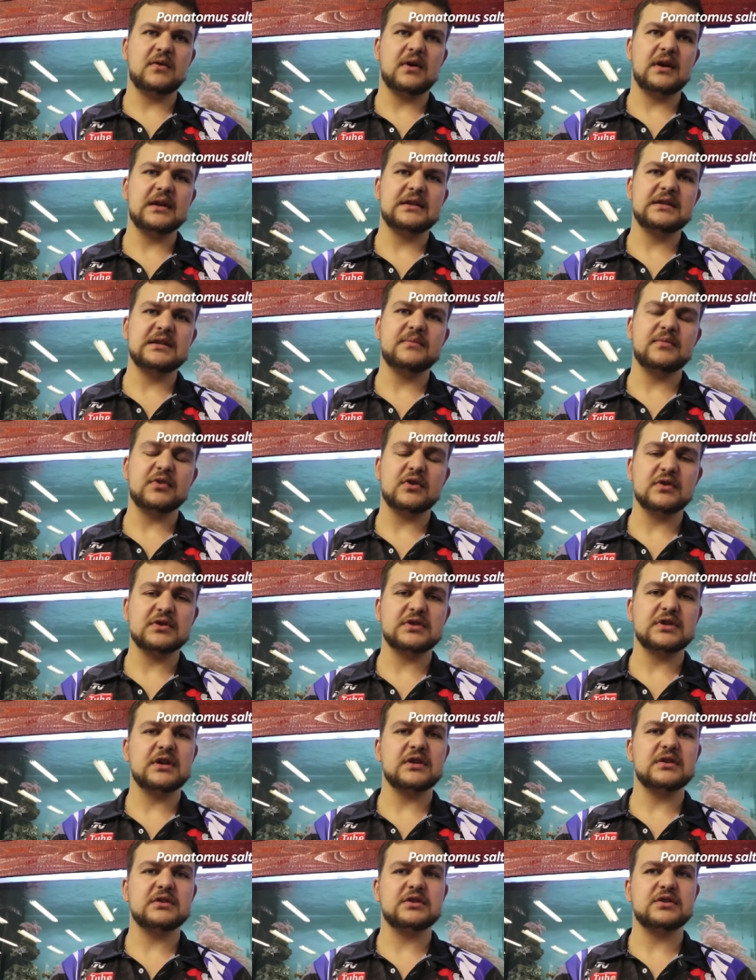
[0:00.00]
quality but
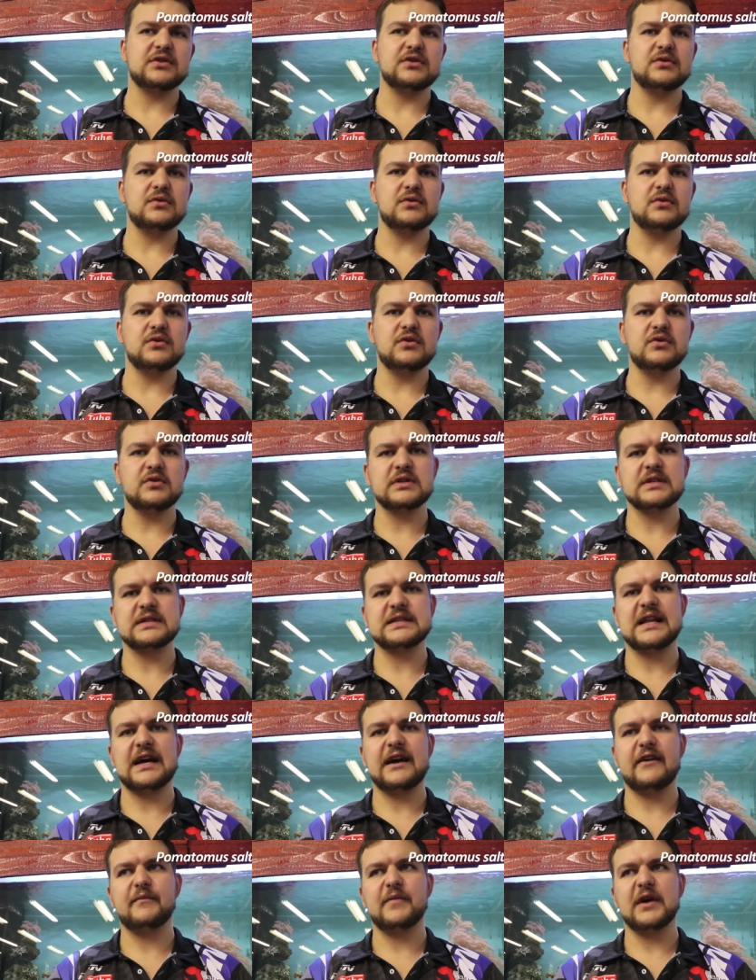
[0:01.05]
also to use as
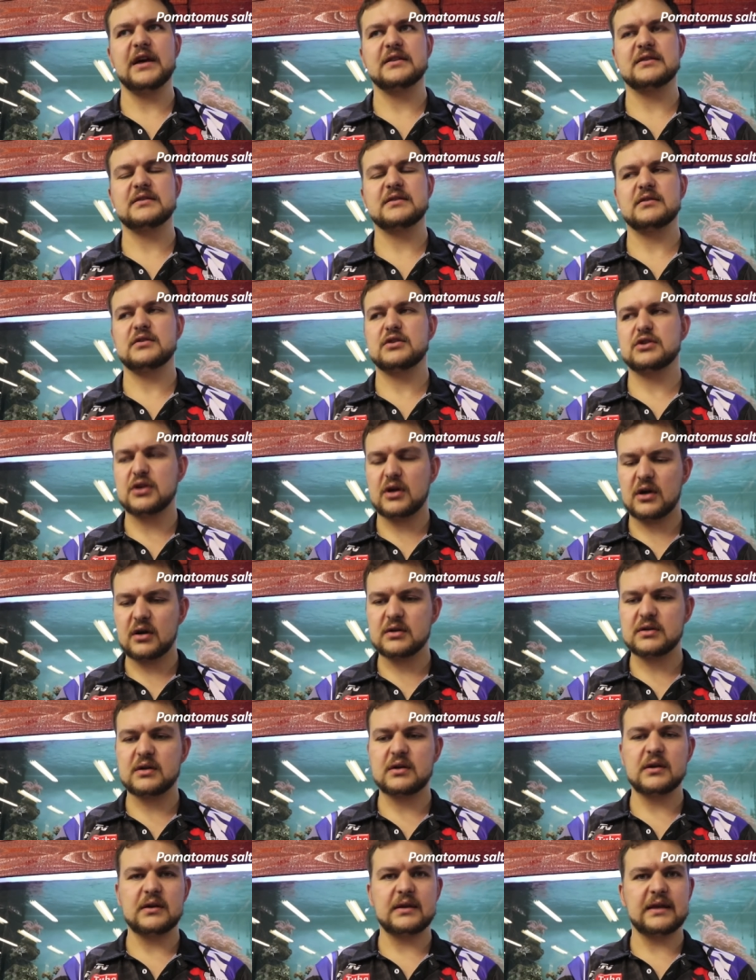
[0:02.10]
live baits. Shark,
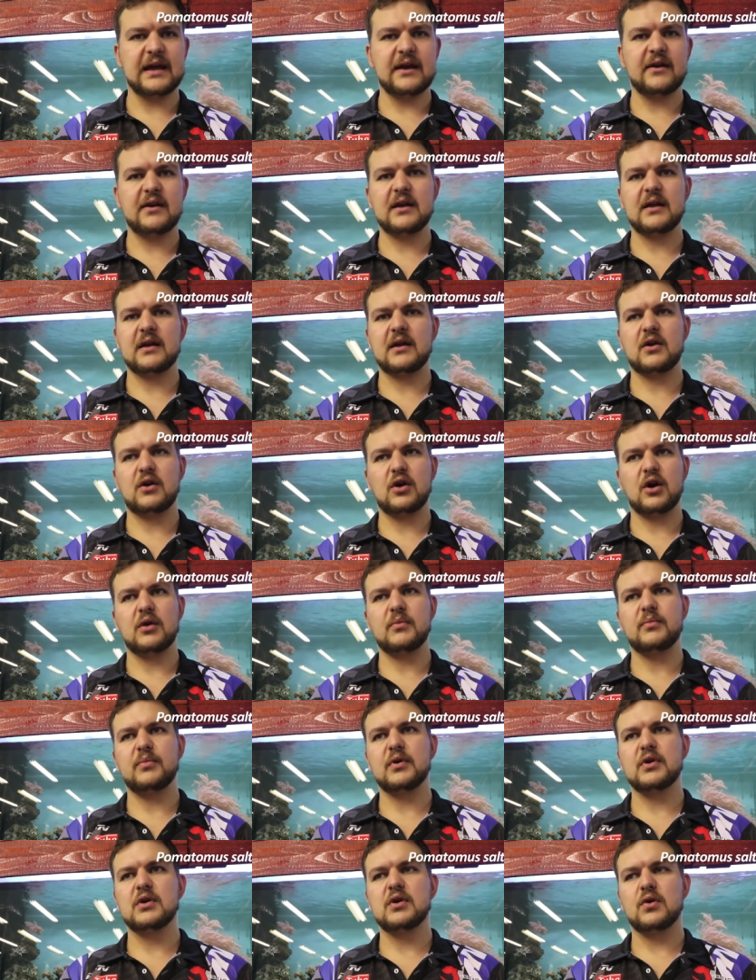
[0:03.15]
garrick,
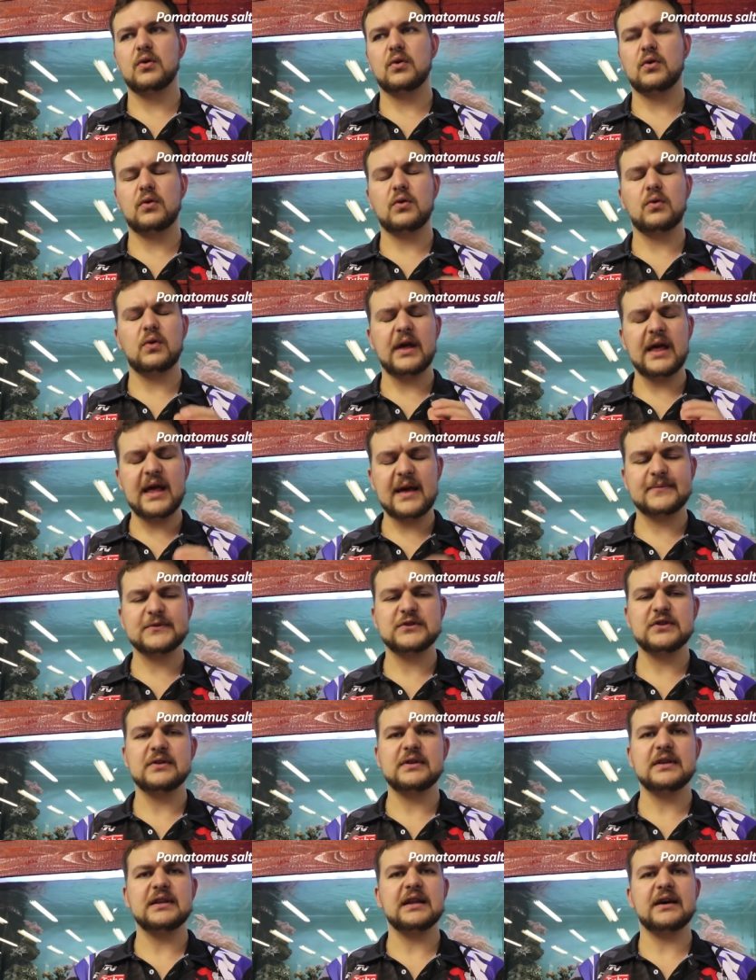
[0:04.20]
cob all
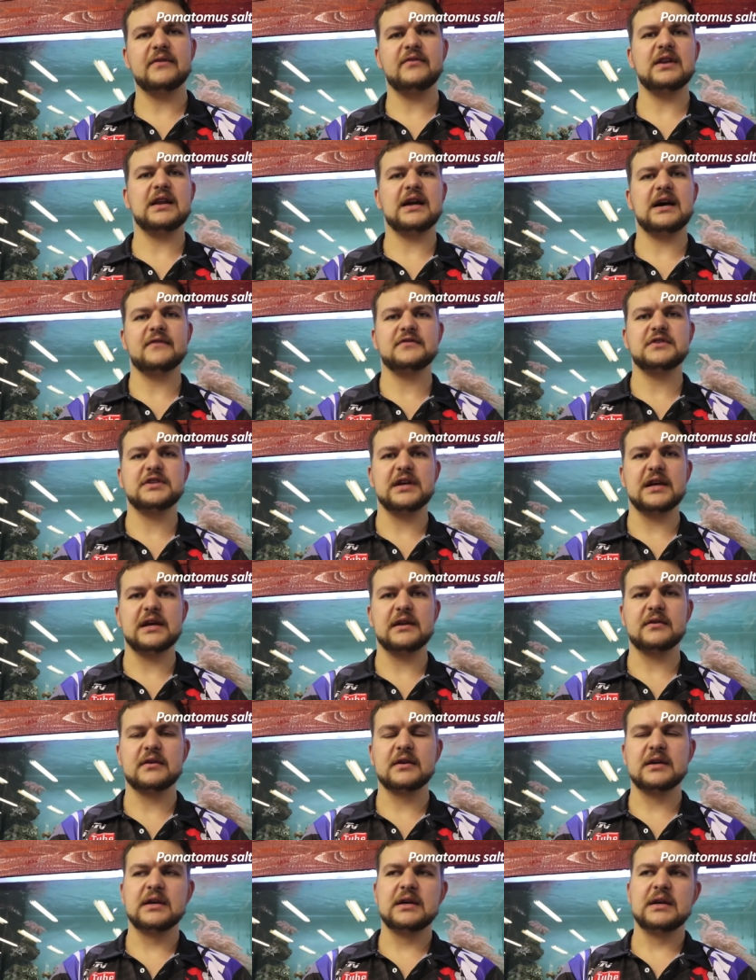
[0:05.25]
absolutely love a live shad.
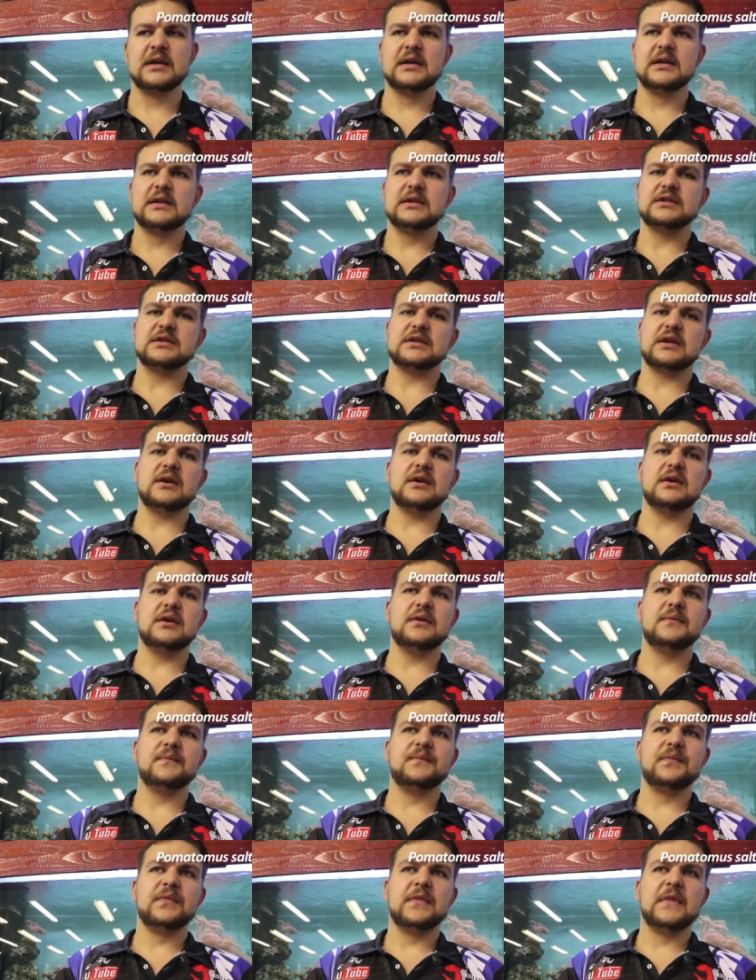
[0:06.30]

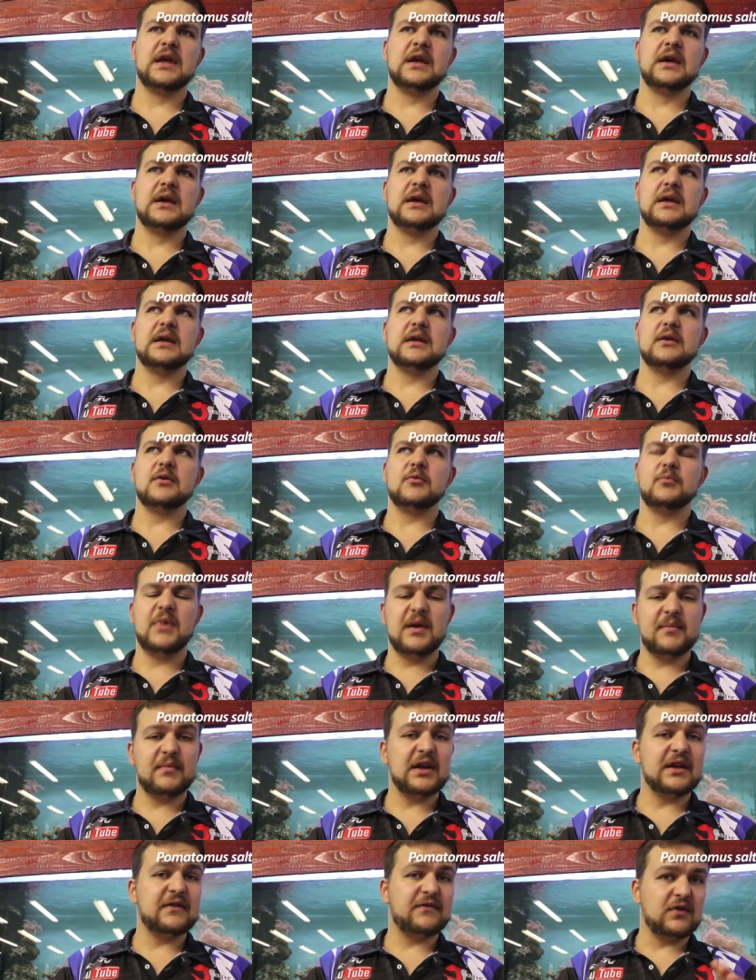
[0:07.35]
So
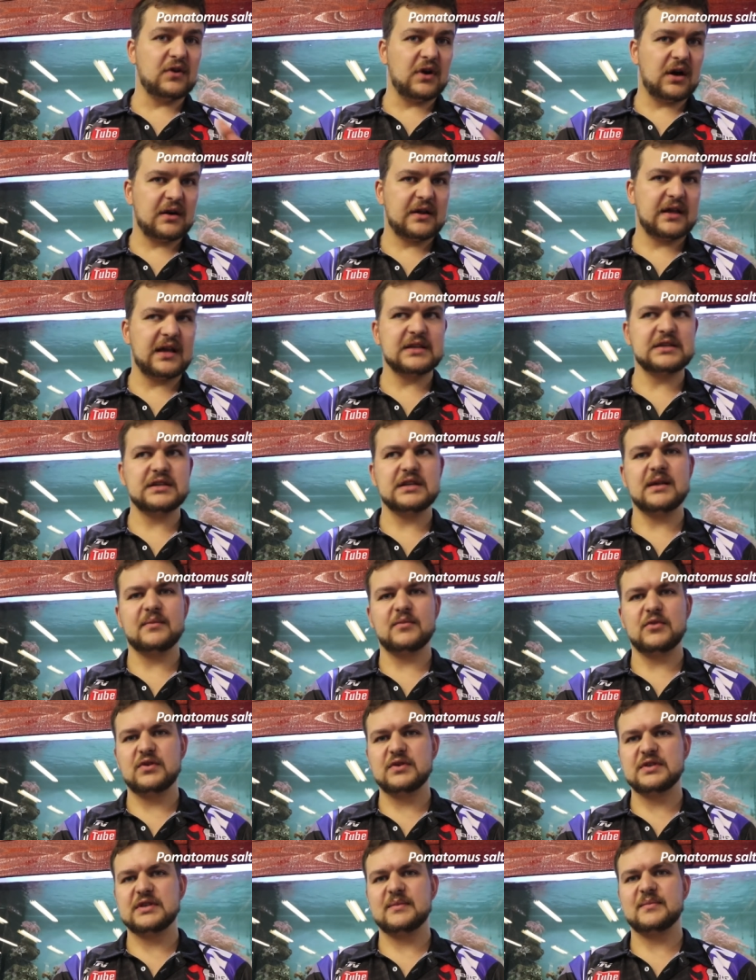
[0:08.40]
remember if you are catching
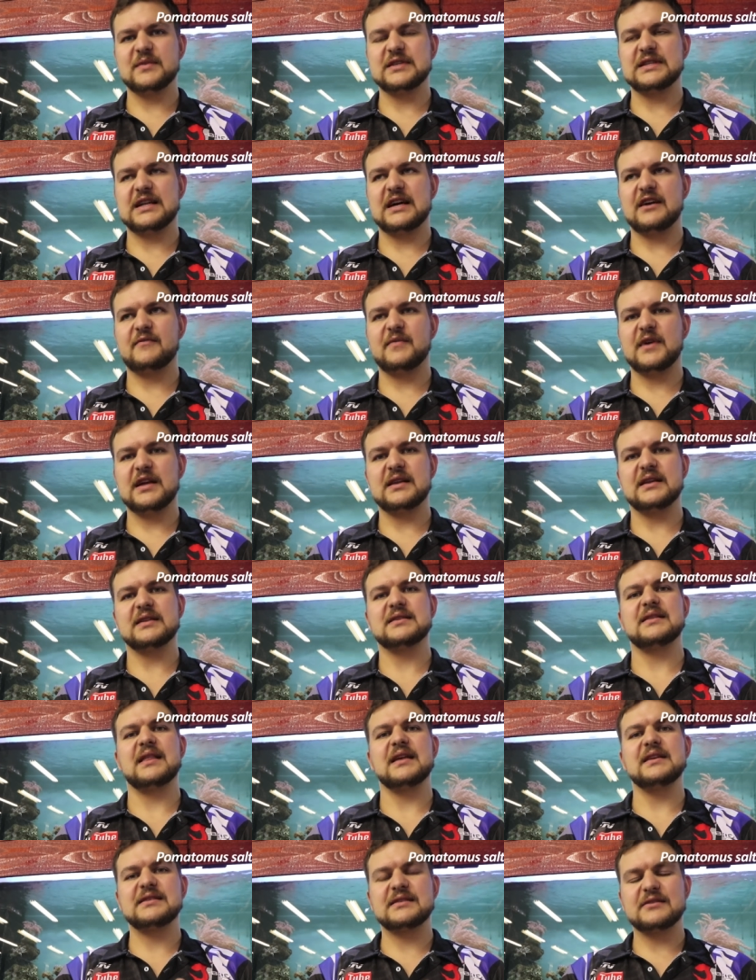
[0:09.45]
them using them as live bait
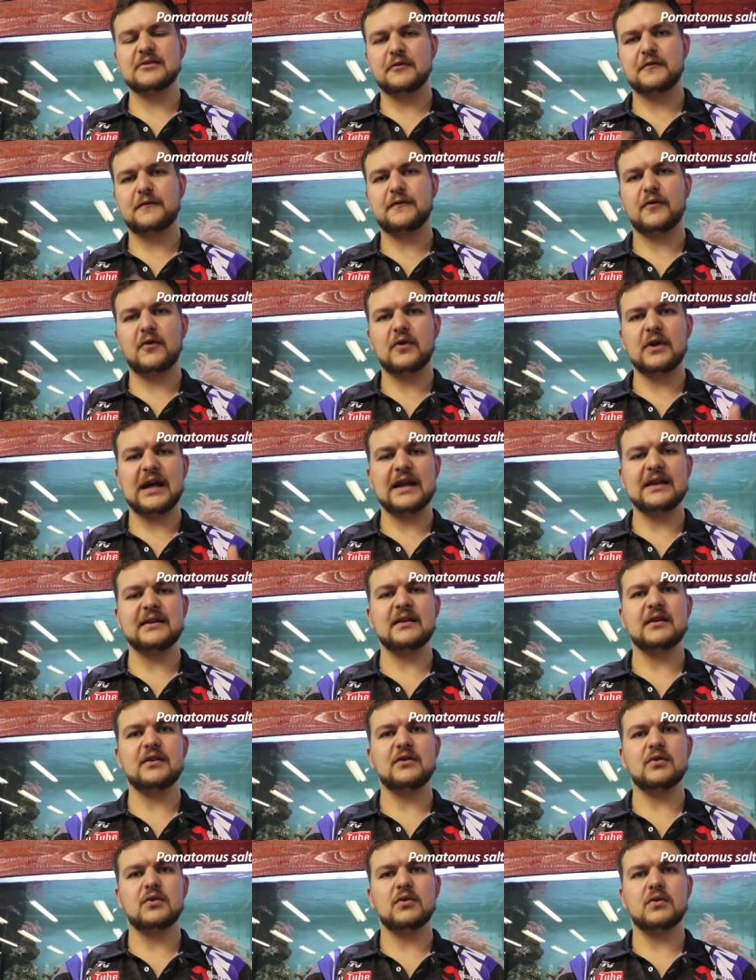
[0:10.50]
they still fall under
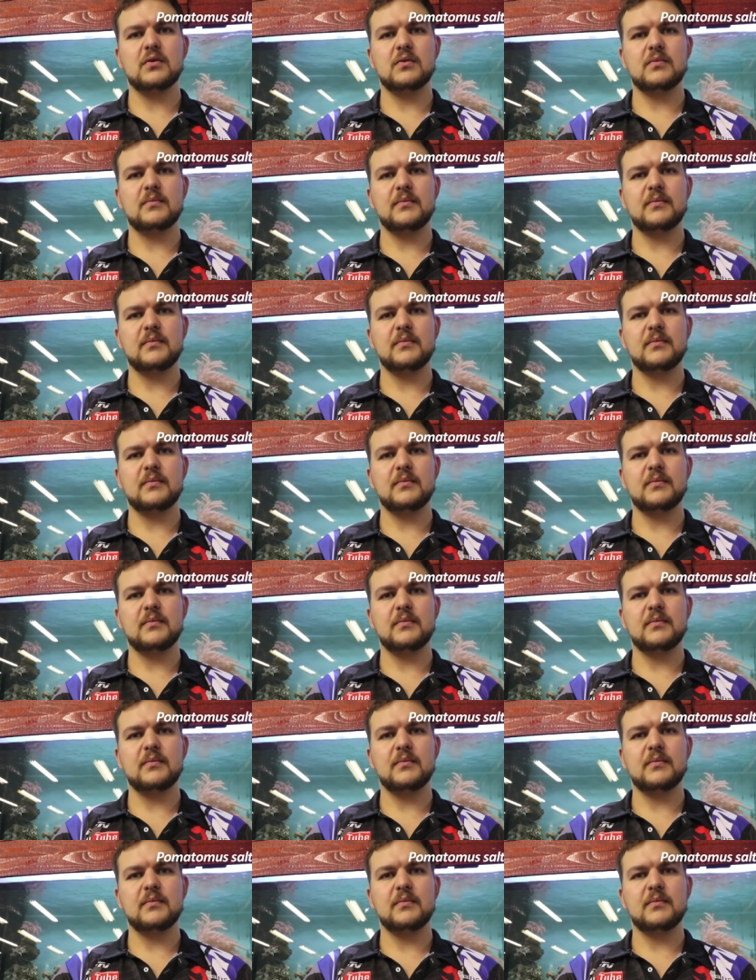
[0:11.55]
your